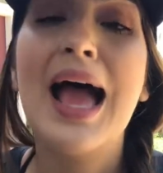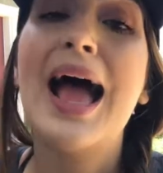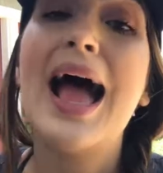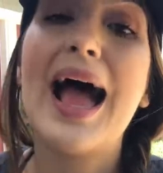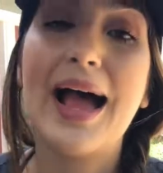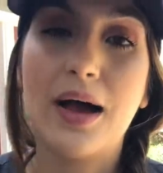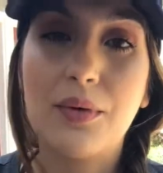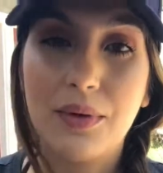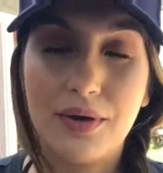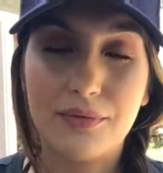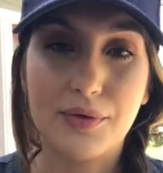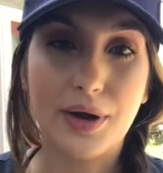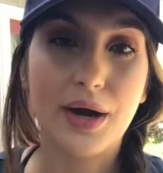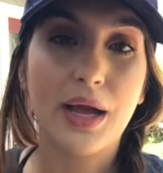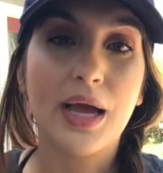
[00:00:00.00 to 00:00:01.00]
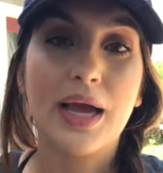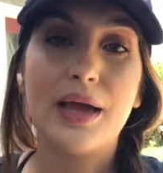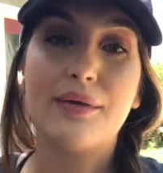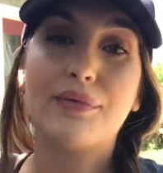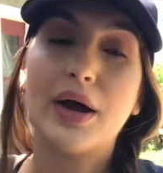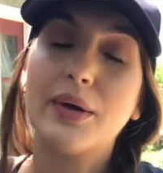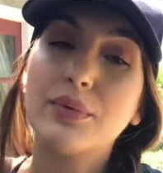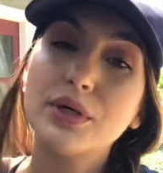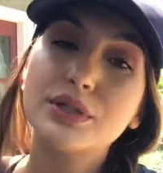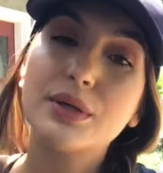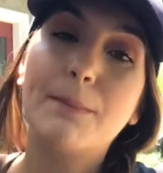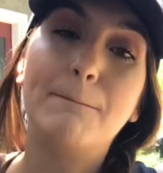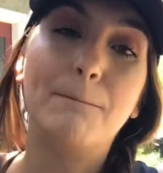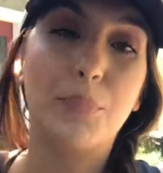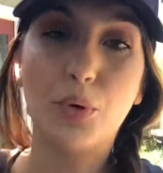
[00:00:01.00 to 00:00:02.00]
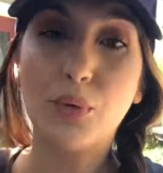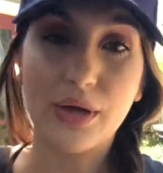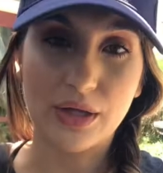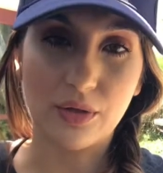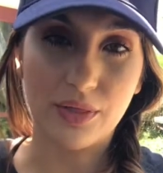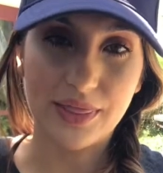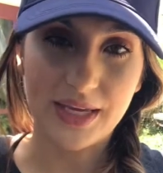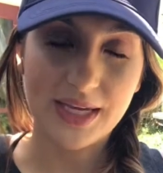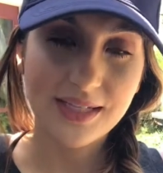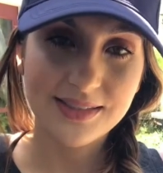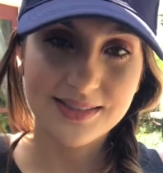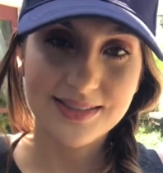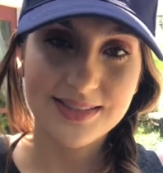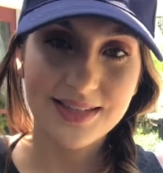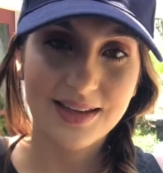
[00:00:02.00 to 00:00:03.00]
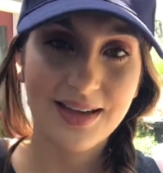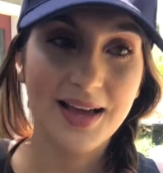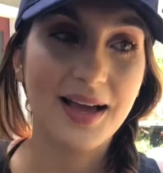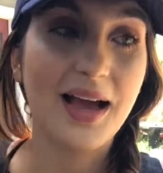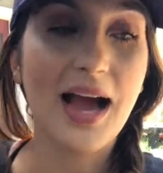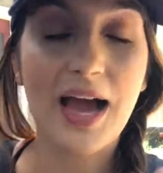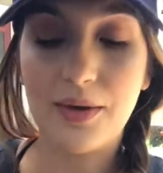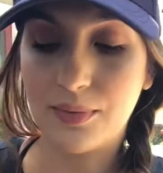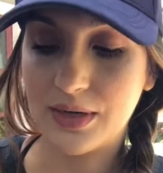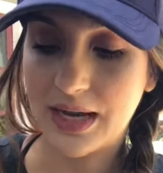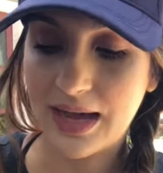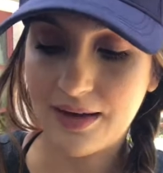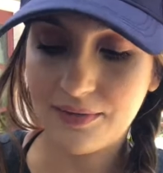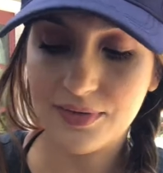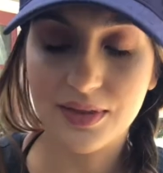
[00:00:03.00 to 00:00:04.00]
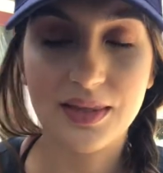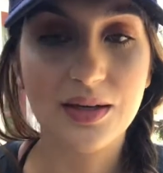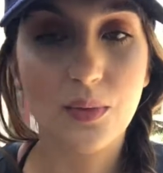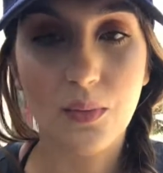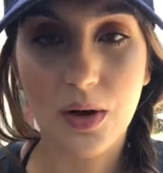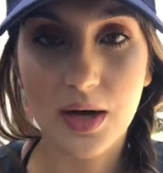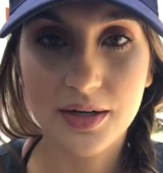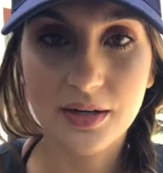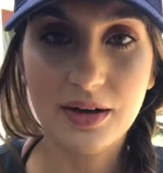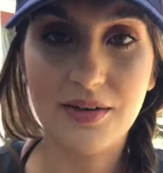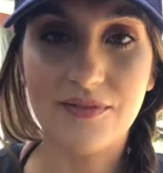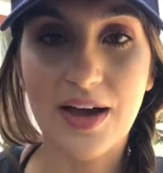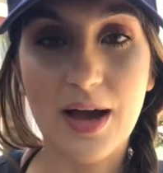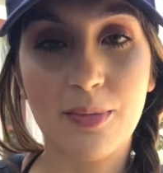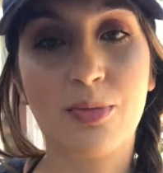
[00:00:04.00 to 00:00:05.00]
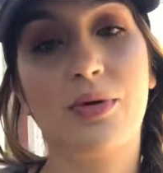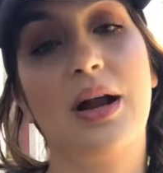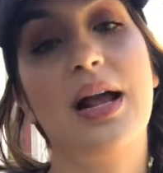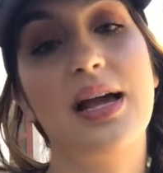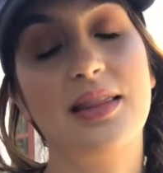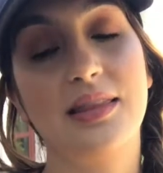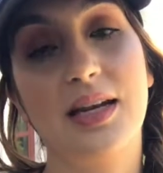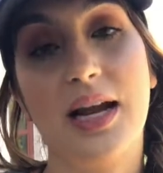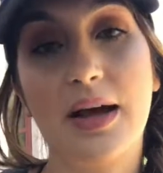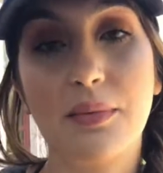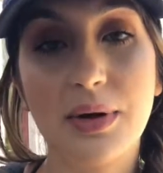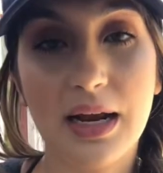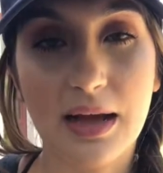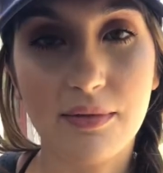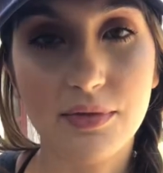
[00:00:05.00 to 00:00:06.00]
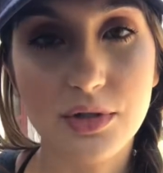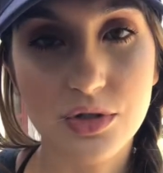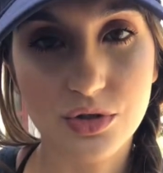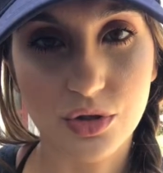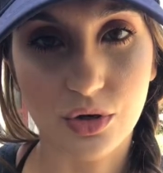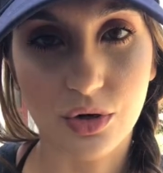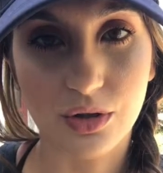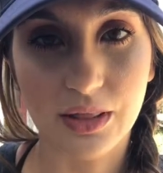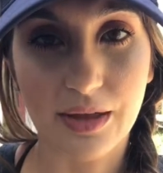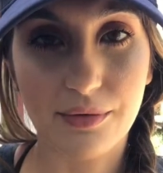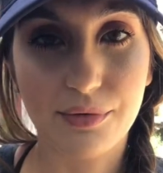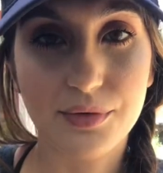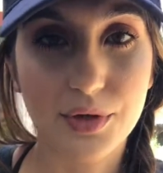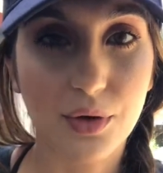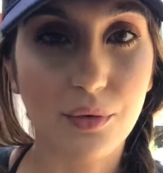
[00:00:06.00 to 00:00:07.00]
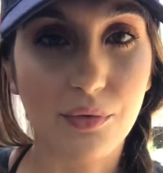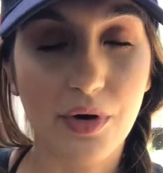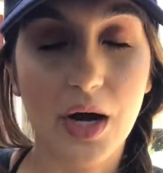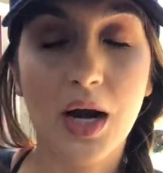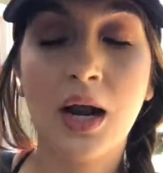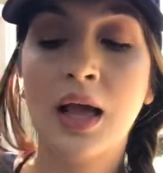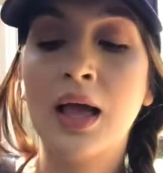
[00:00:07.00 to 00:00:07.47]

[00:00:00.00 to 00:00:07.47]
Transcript: However, if I were to boil this, I would have the water evaporate and then I would have the sugar left over.